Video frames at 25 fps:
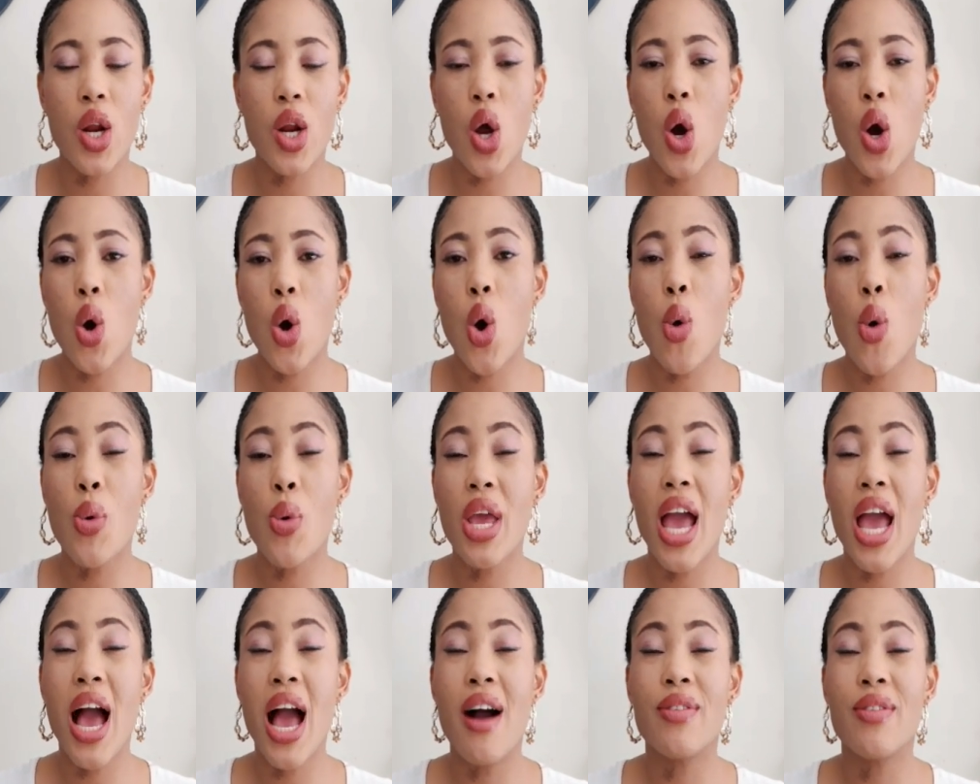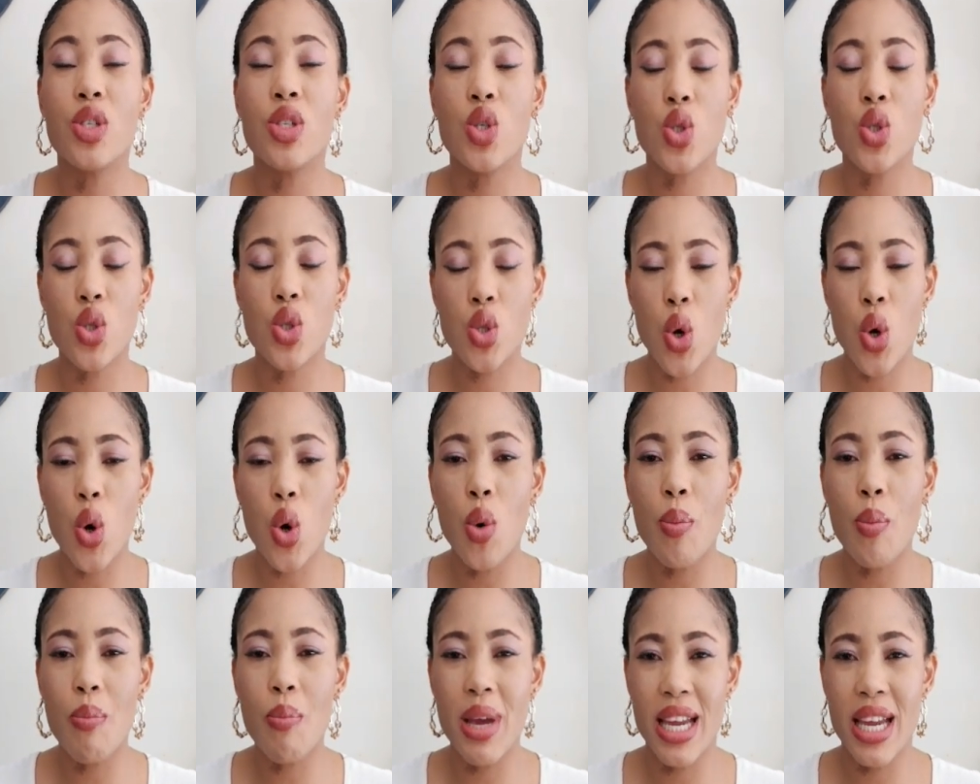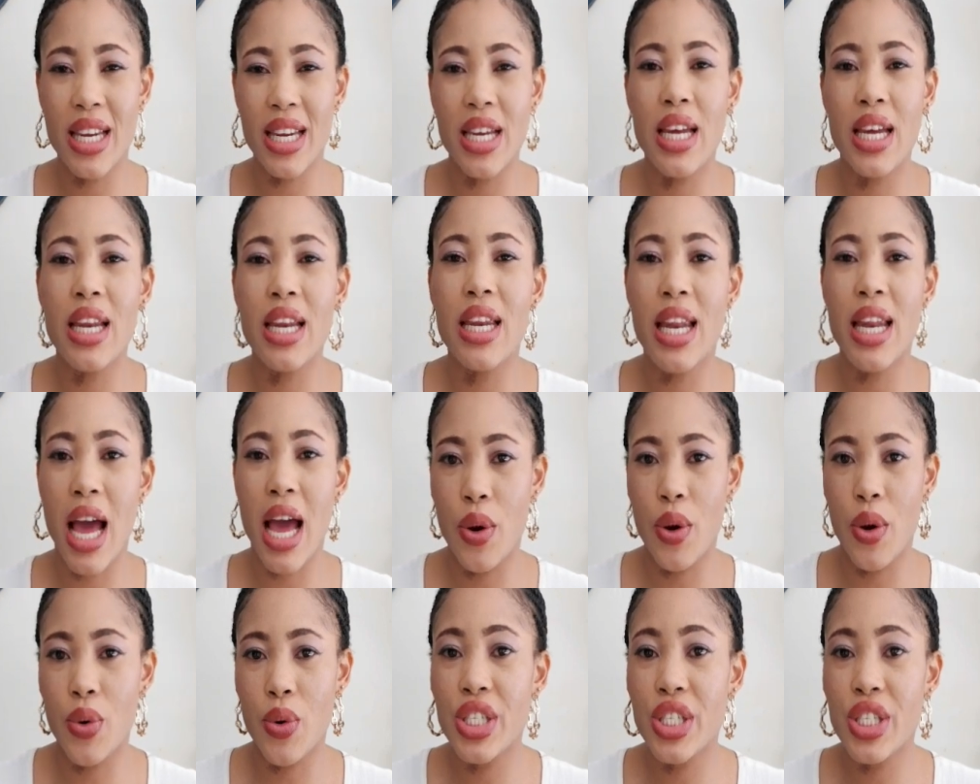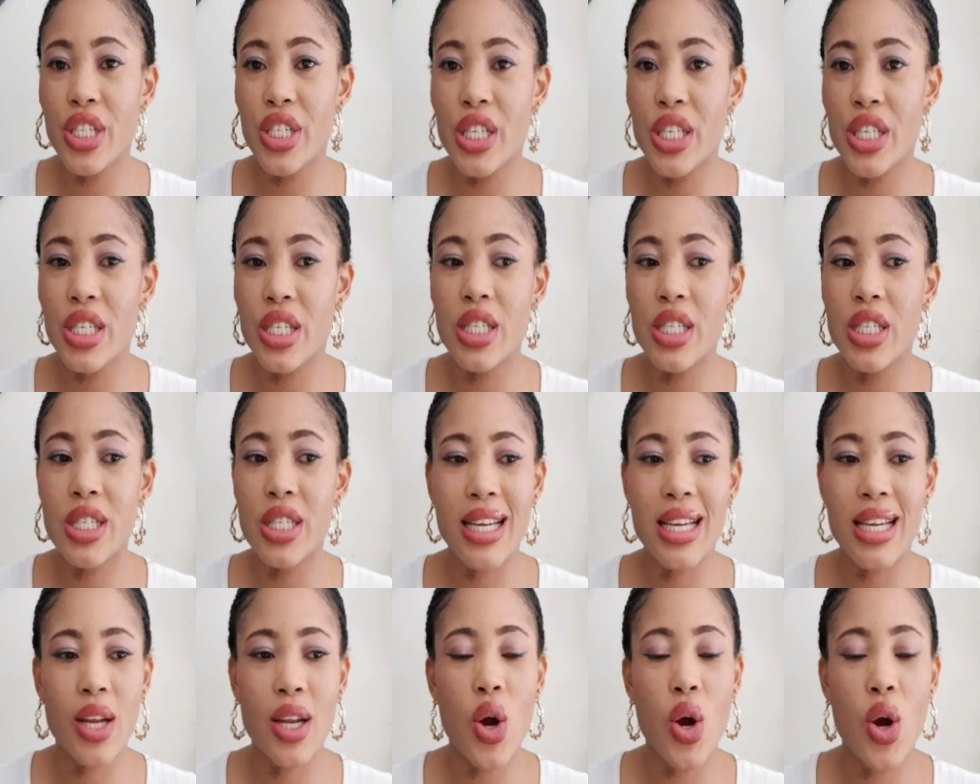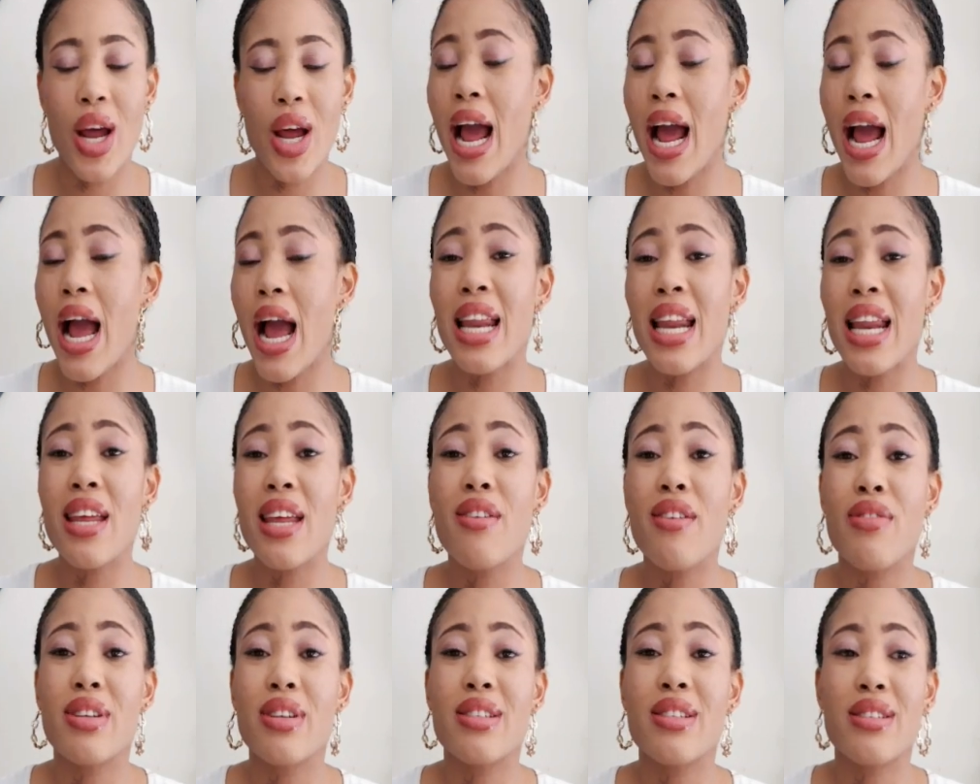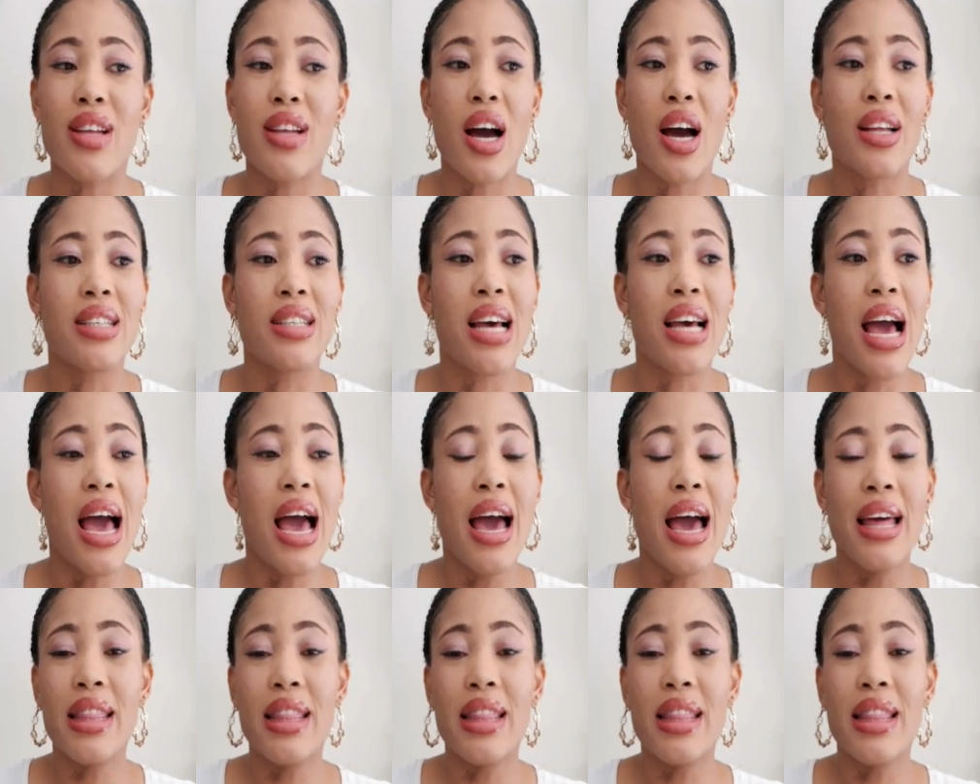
In Congo we have so many languages in Congo, I can't even start